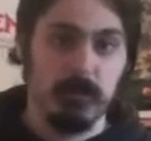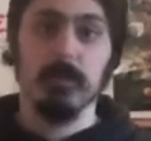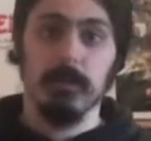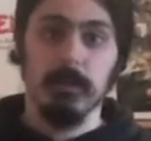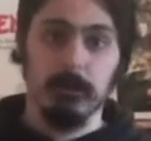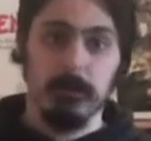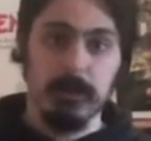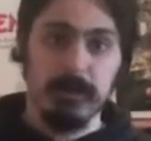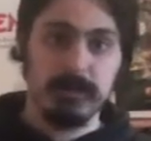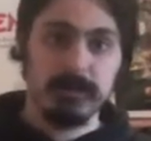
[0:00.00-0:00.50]

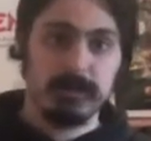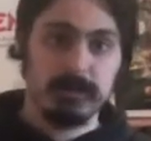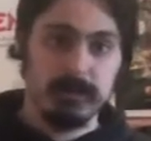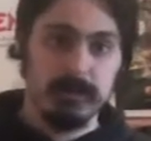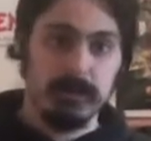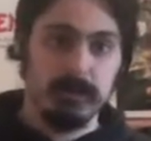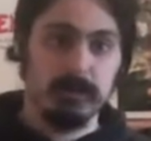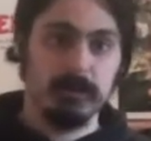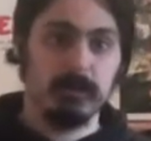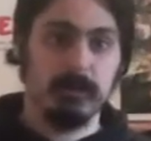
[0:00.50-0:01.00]
The best
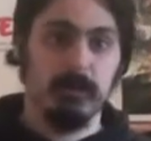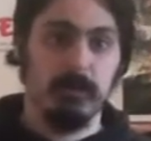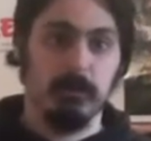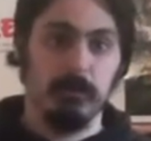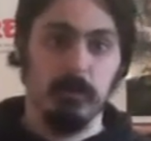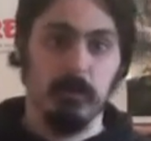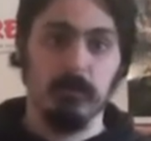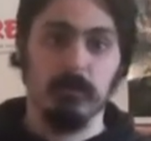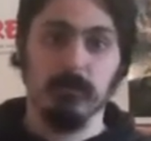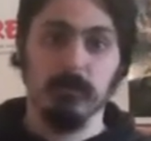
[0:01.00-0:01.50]
scenes in A
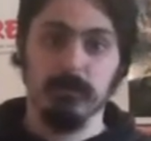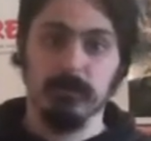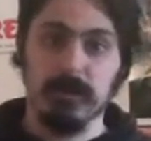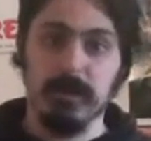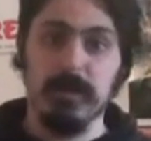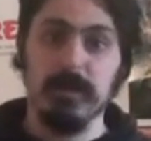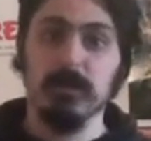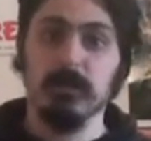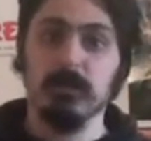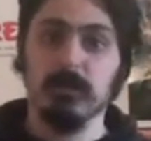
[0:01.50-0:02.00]
Beautiful
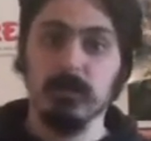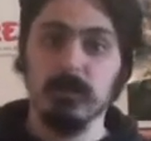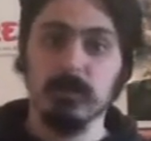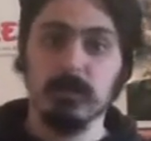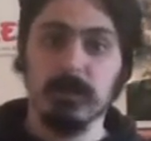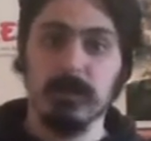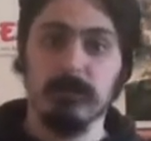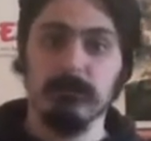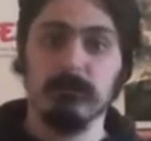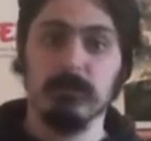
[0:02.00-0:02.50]
Day do
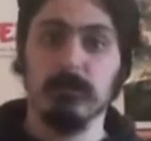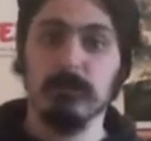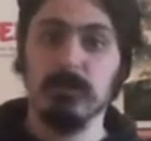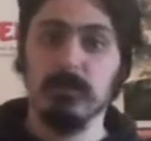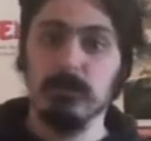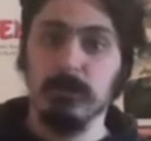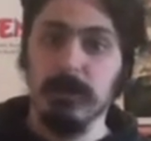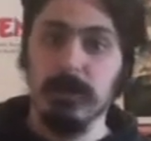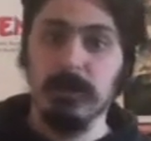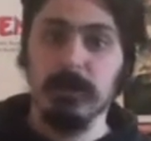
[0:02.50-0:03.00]
come from
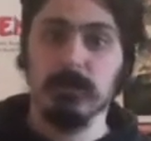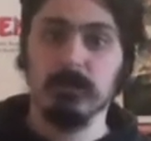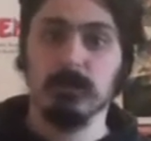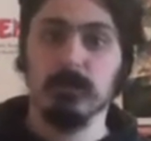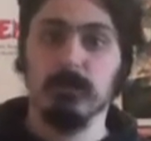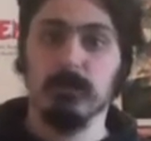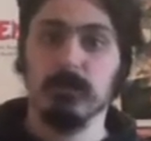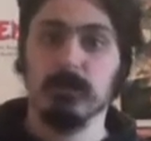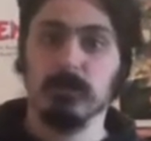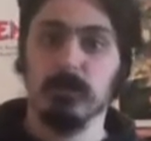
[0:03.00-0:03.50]
his meetings
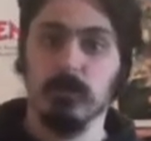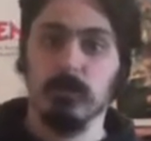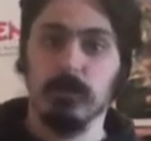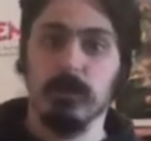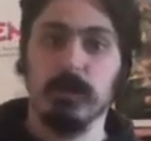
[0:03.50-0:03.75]
with Mr.